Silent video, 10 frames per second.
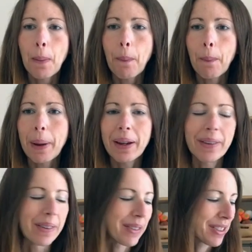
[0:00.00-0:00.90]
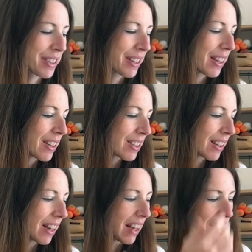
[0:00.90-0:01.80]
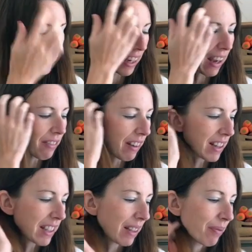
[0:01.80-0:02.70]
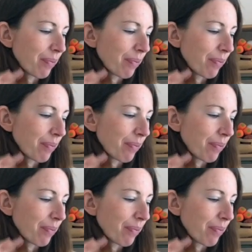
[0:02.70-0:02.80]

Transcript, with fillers: wheels. So let's get ready.